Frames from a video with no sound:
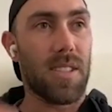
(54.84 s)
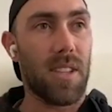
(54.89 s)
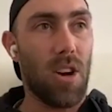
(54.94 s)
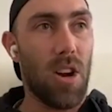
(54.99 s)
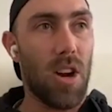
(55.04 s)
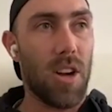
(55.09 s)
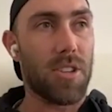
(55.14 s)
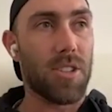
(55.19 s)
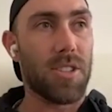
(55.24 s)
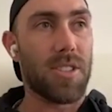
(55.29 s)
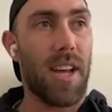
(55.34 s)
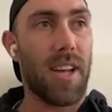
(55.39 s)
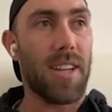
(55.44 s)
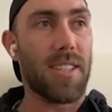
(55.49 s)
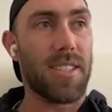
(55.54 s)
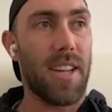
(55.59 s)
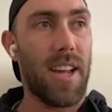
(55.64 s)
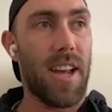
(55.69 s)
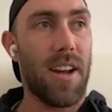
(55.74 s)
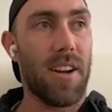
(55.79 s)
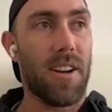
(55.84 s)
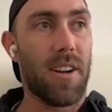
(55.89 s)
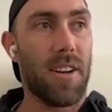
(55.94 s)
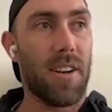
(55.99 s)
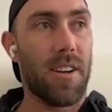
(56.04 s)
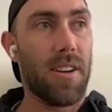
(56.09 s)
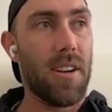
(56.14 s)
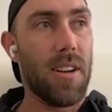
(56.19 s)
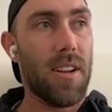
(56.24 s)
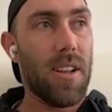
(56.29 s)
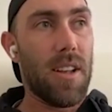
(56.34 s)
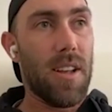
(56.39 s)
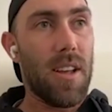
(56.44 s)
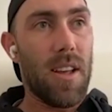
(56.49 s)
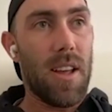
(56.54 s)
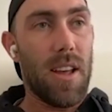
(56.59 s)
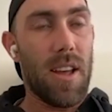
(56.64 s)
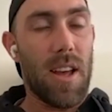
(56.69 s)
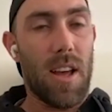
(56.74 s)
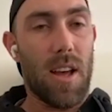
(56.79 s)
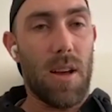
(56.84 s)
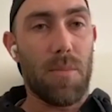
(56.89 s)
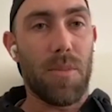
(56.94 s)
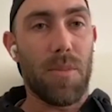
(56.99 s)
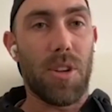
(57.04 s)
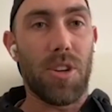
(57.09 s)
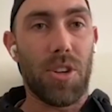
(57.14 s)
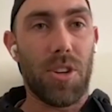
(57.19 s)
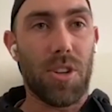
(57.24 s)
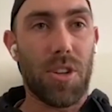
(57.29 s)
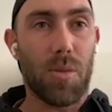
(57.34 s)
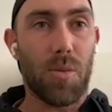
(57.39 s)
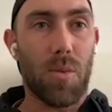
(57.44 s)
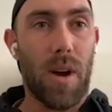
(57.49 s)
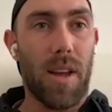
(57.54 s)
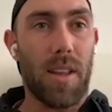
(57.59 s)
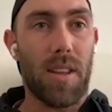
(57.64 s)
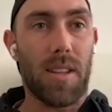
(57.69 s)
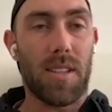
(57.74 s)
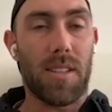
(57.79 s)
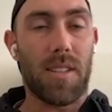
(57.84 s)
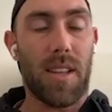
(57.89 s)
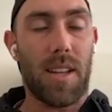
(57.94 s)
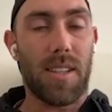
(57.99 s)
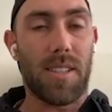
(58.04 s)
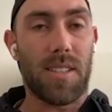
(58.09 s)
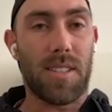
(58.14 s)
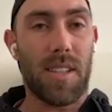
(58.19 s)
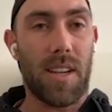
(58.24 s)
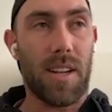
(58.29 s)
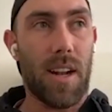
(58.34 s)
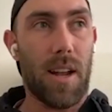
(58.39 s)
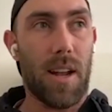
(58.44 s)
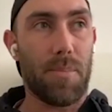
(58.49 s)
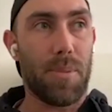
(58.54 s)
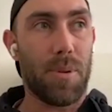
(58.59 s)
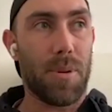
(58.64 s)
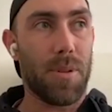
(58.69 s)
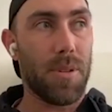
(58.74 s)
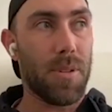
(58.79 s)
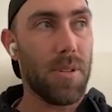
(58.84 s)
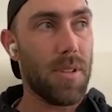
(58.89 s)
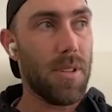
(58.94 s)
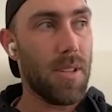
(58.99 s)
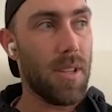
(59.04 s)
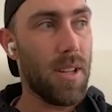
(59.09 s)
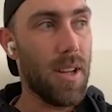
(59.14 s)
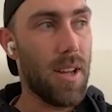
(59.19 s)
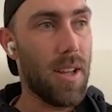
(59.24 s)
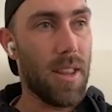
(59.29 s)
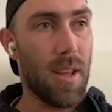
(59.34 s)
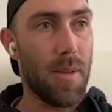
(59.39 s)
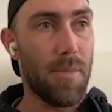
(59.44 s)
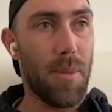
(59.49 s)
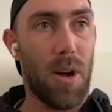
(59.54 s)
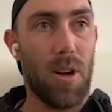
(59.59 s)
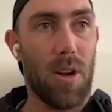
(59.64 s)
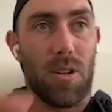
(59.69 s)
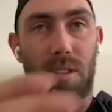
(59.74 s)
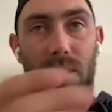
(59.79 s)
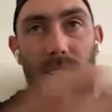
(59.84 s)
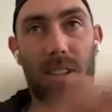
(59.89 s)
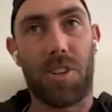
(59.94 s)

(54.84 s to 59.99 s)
that I could take down, and you knew the way that they set up their bowlers.